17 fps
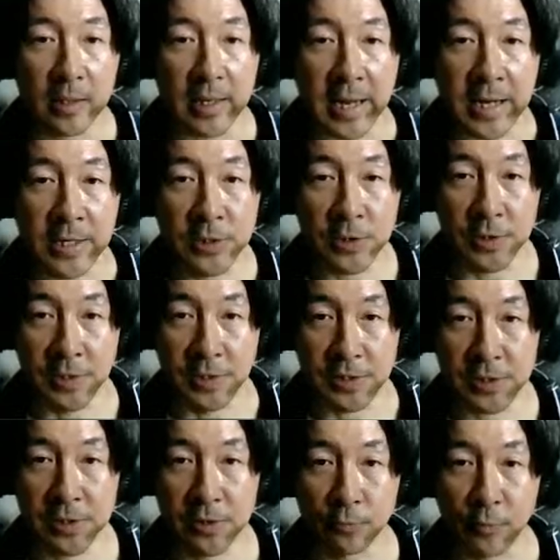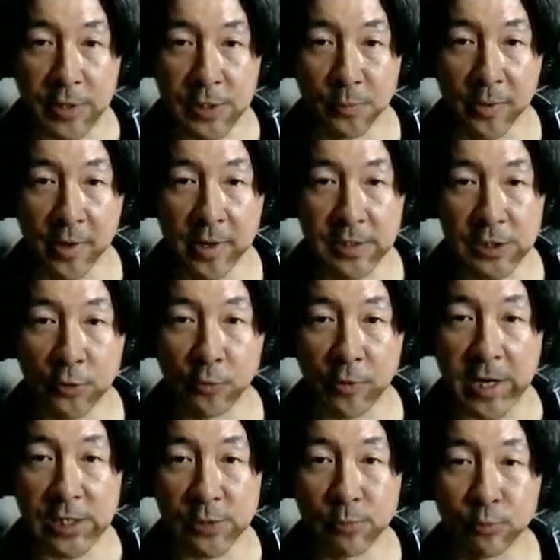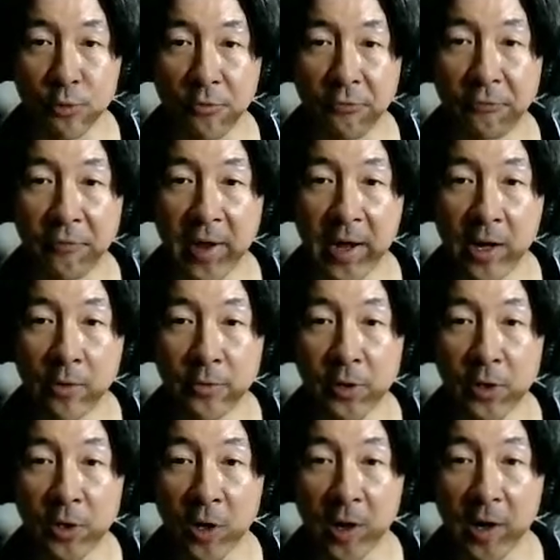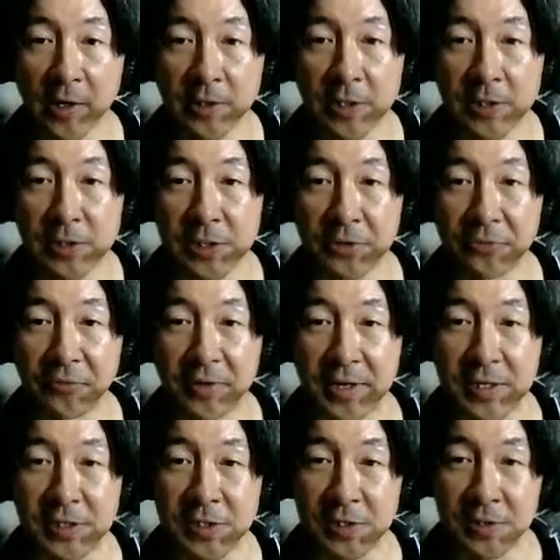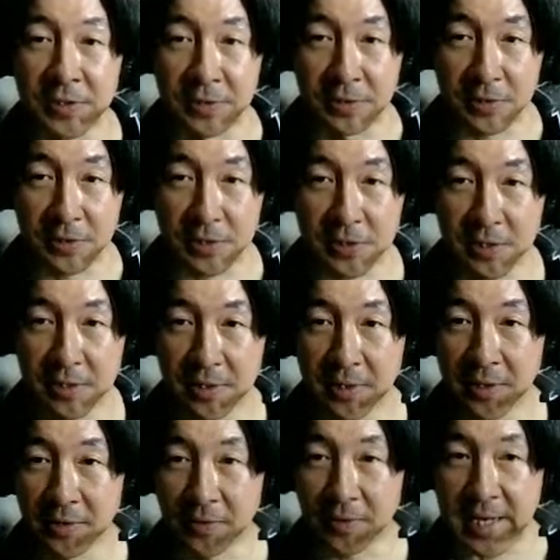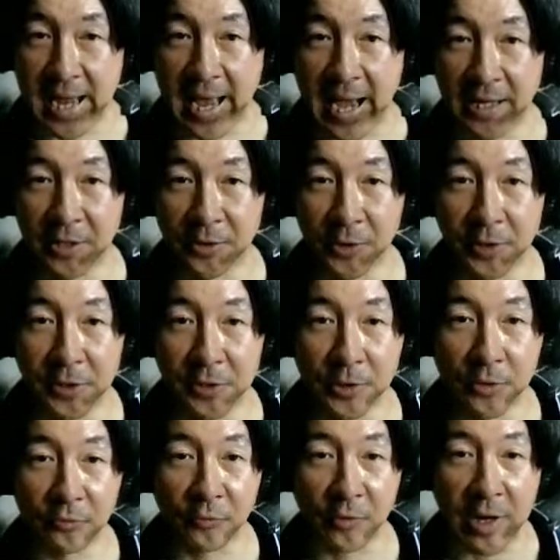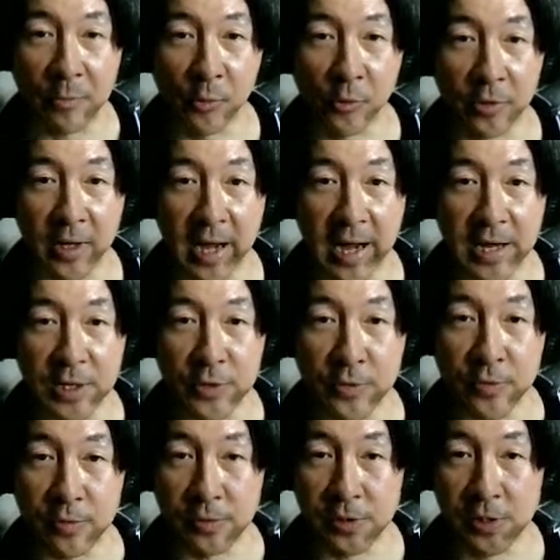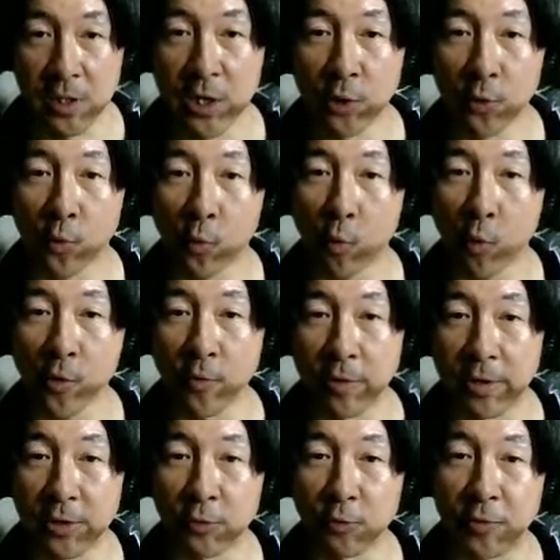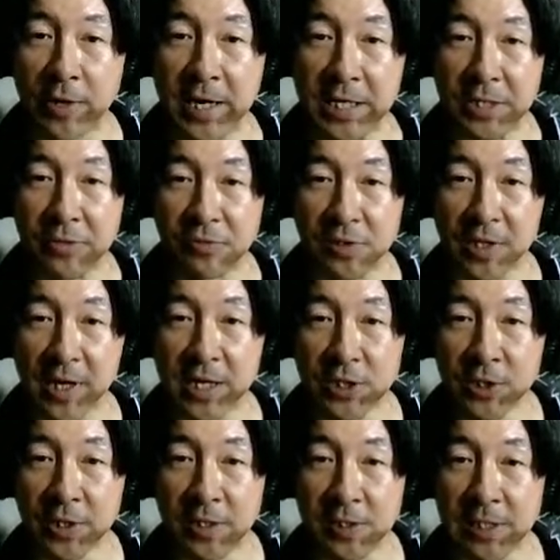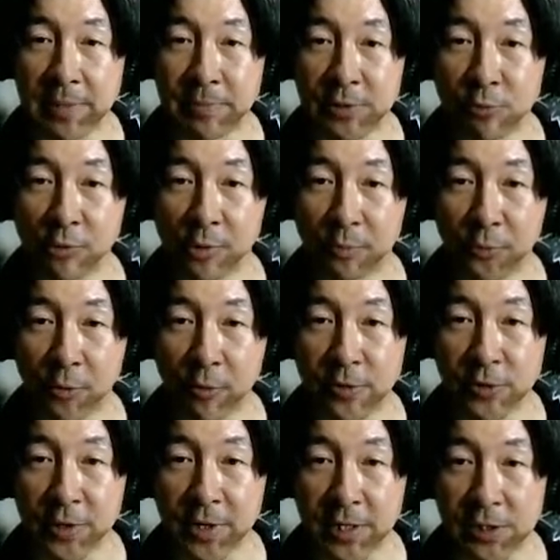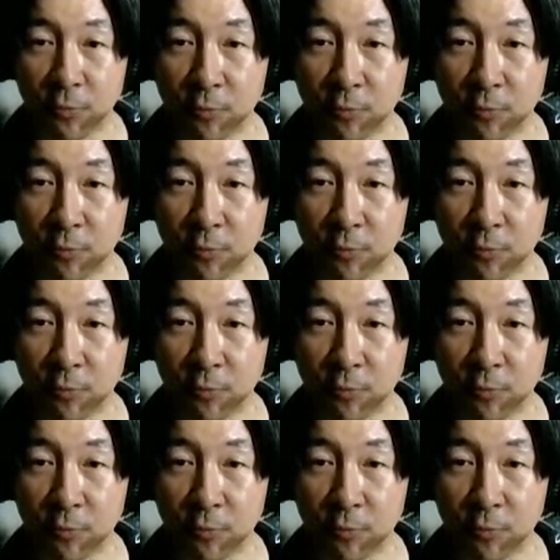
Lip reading: instance response creates profound cognitive dissonance. The analytical framework I use, quote, creative/conceptual projects